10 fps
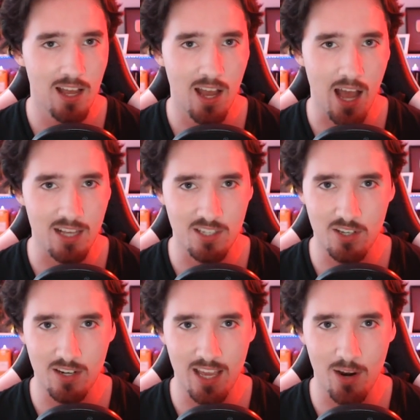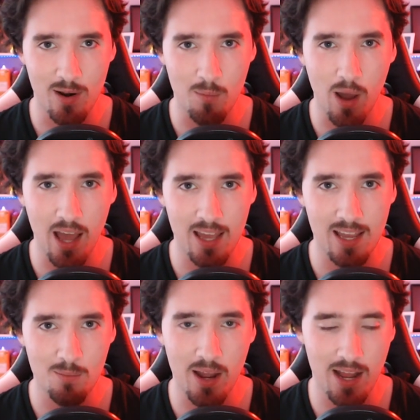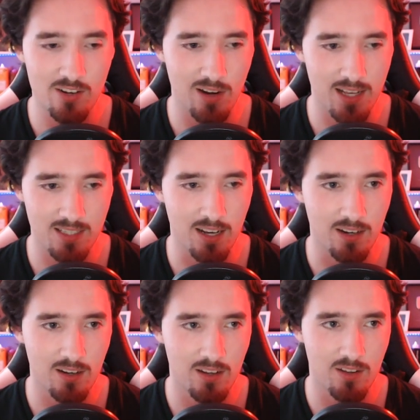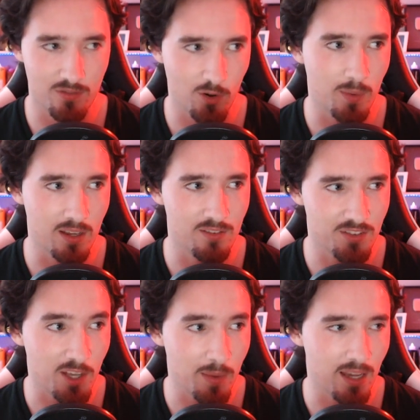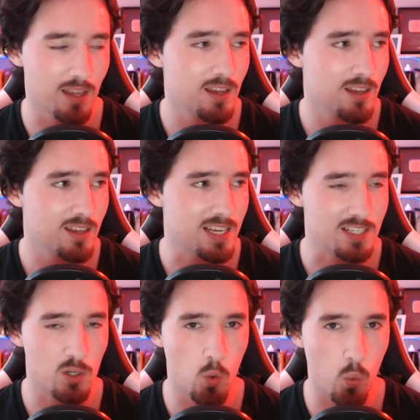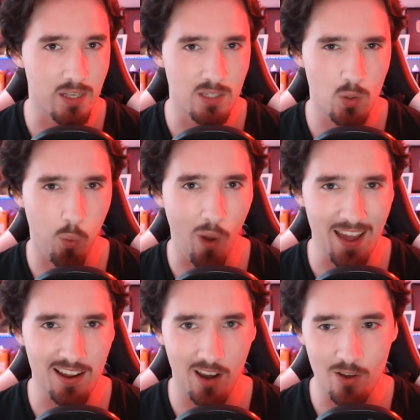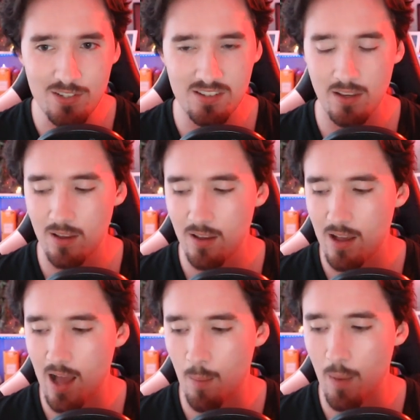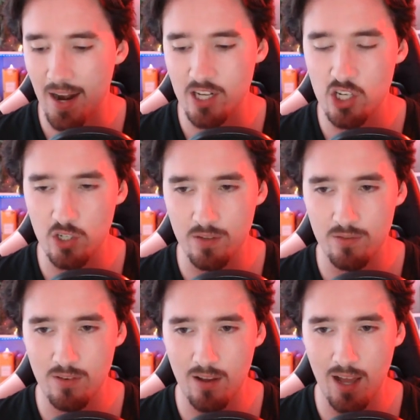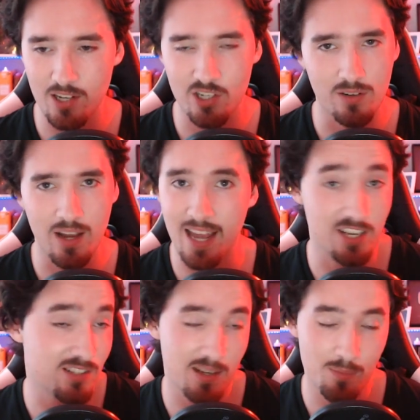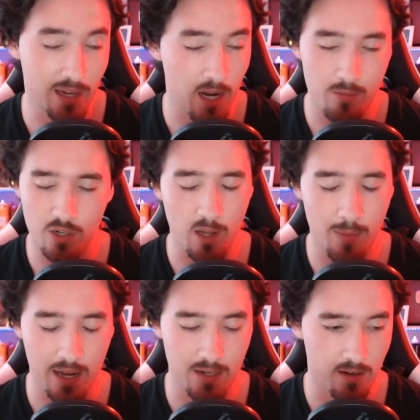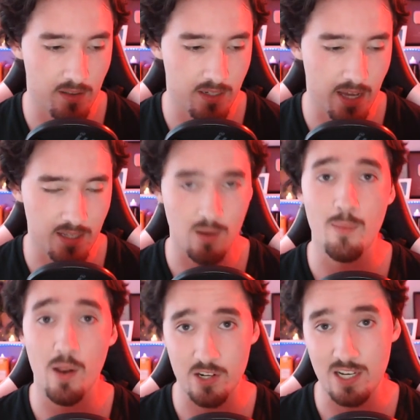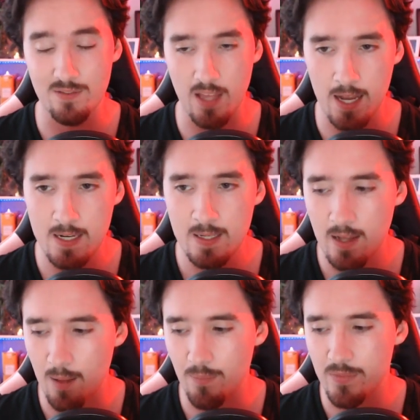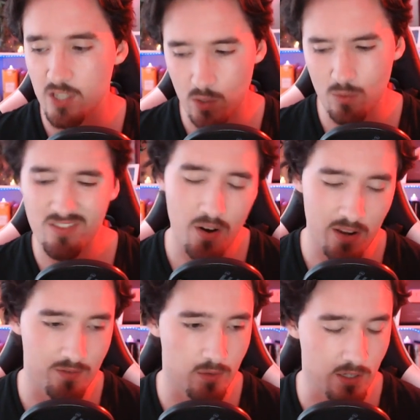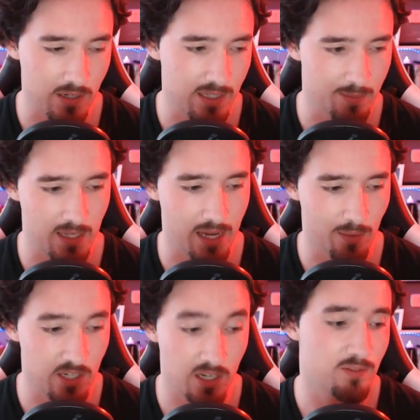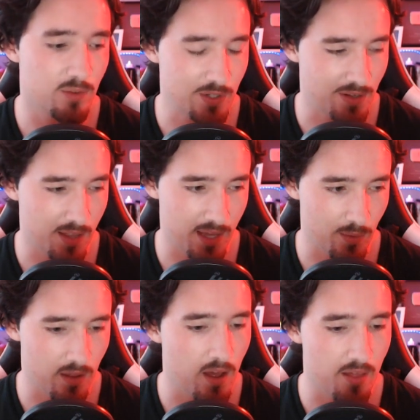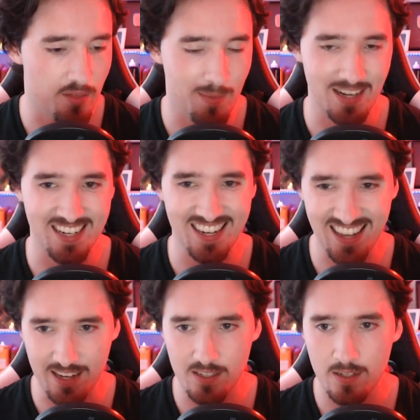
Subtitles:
as you can hear in my natural accent, confirming is quite close. And I should have again, just didn't pick it up. Should have come back and done another take. So I apologise for that. 2 very unfortunate slips in language, and unfortunate that they were thematically linked.